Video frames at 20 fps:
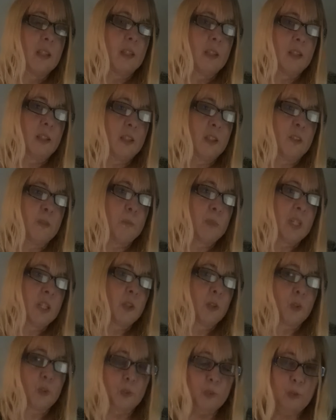um, in a
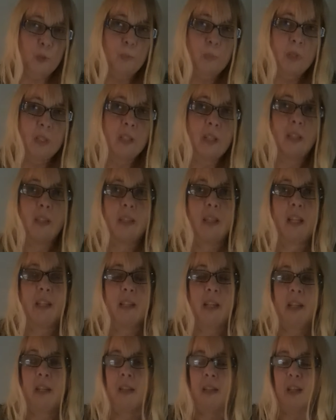group that they,
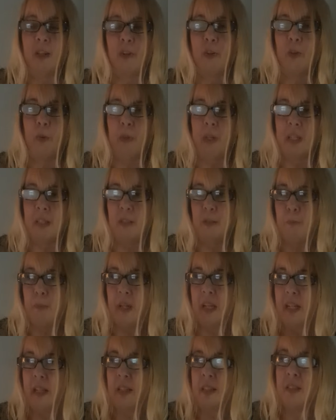they, didn't like her going into
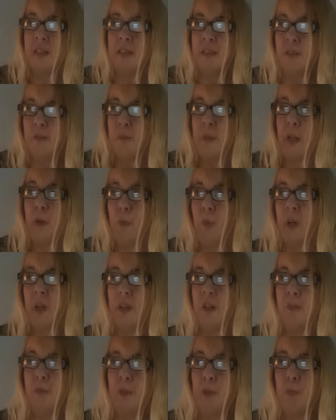paganism. They wanted
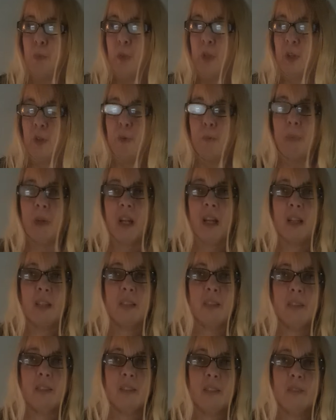to bring her back
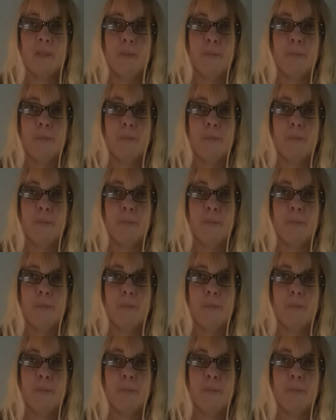to